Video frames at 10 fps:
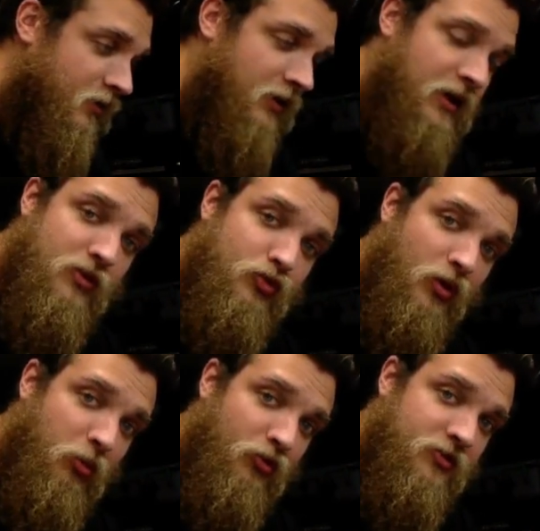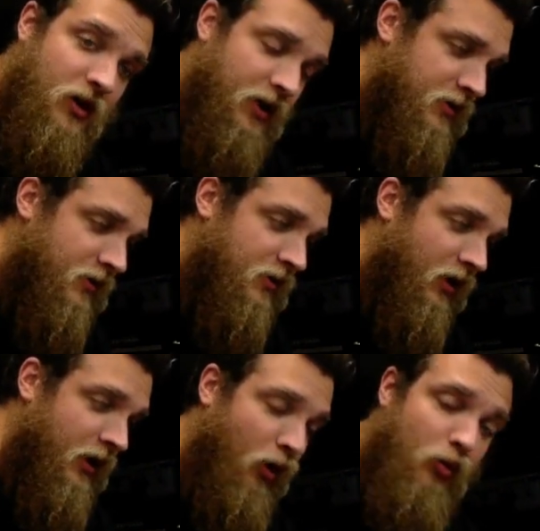and the treble side.
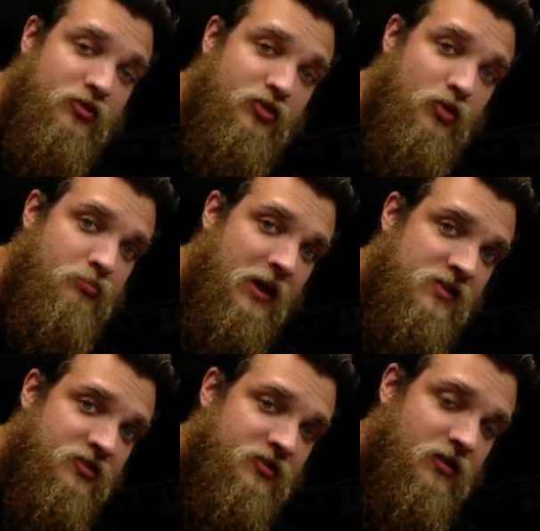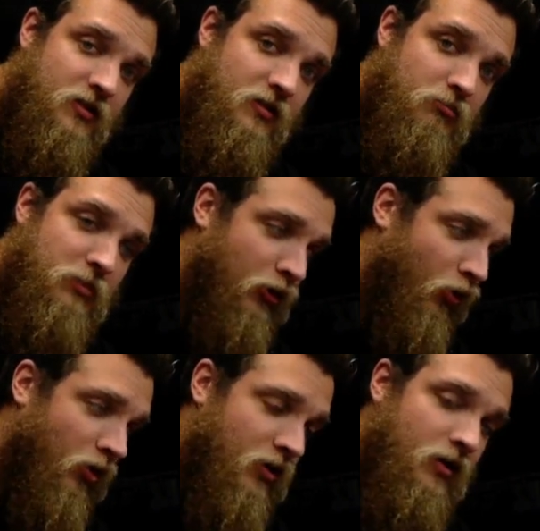I always do bass,
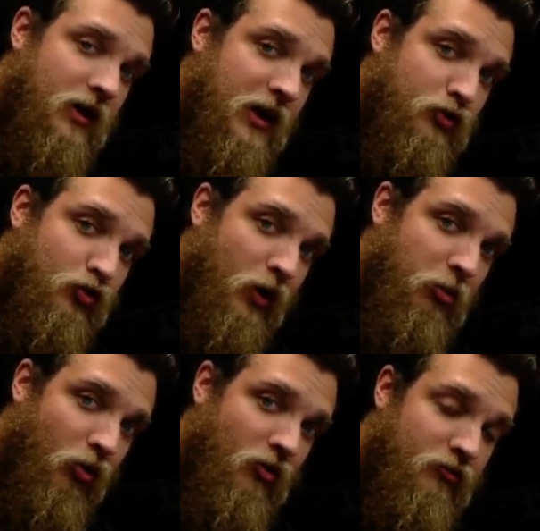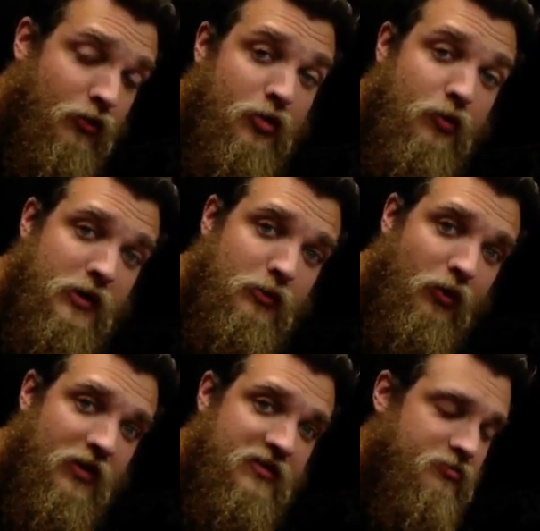middle, and treble for 3
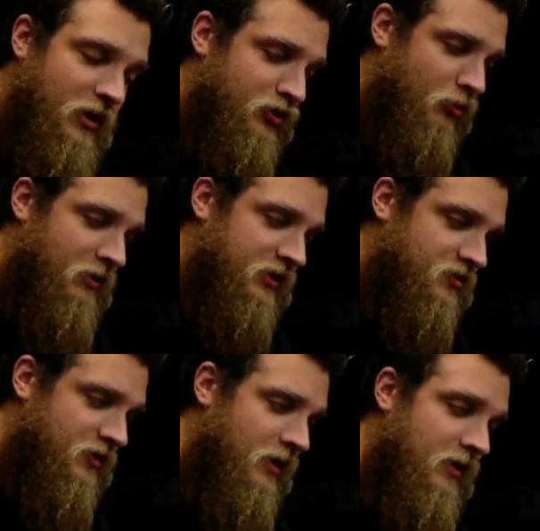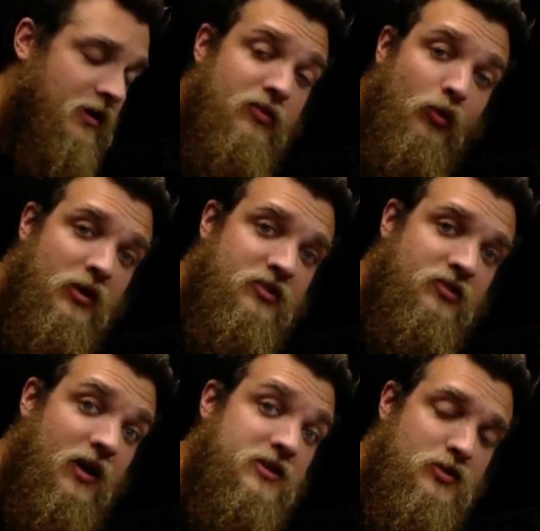relief measurements. And the
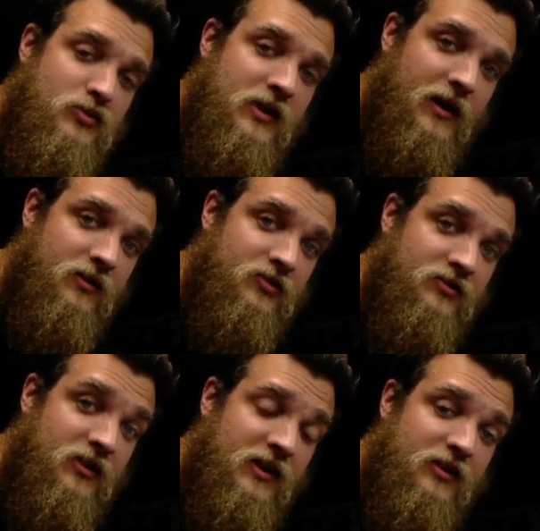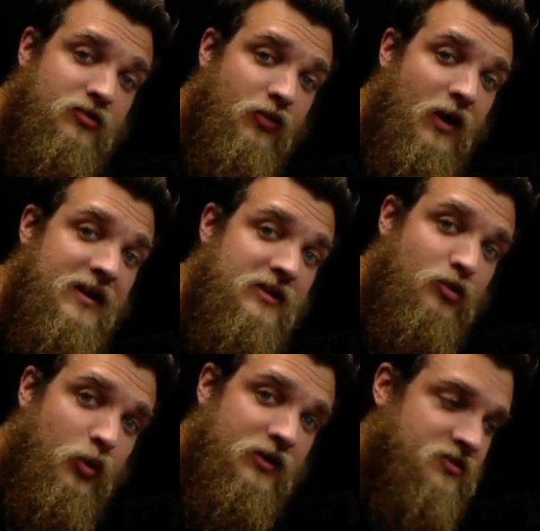reason I do that is to test for any
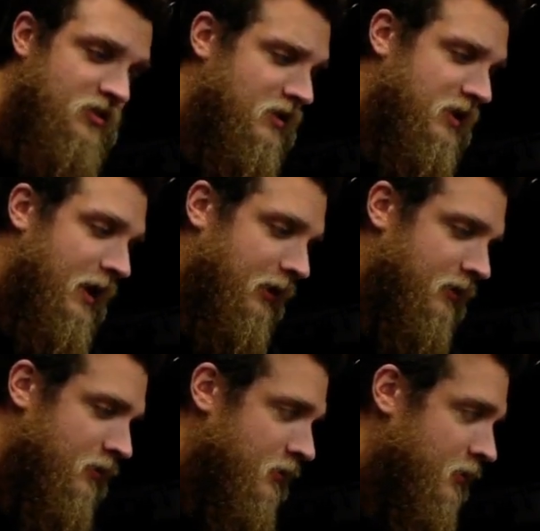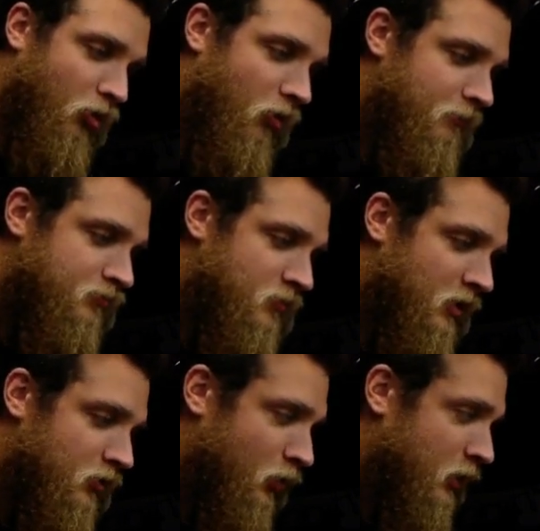twists in the neck.
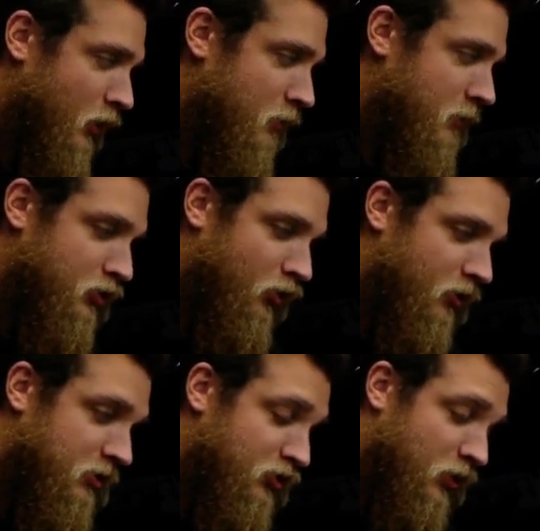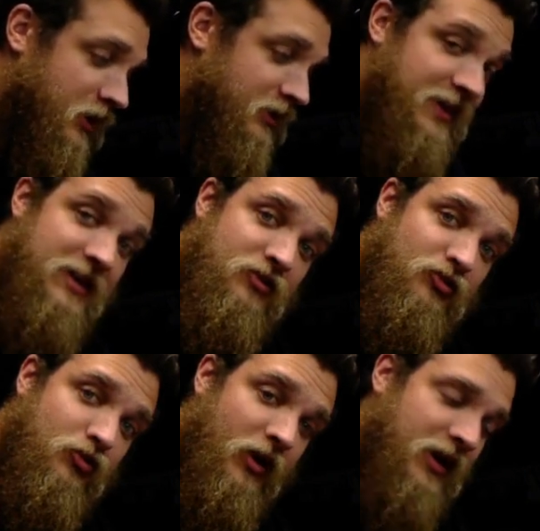So here I'm measuring between the E
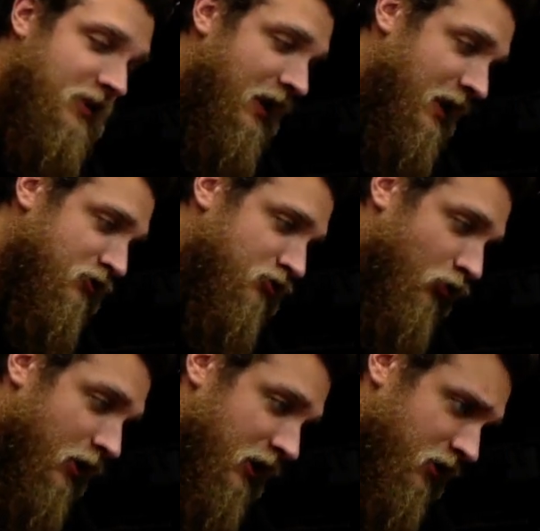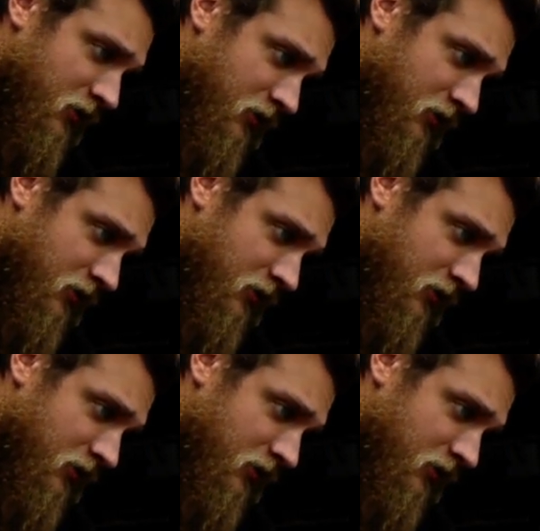string and the A string,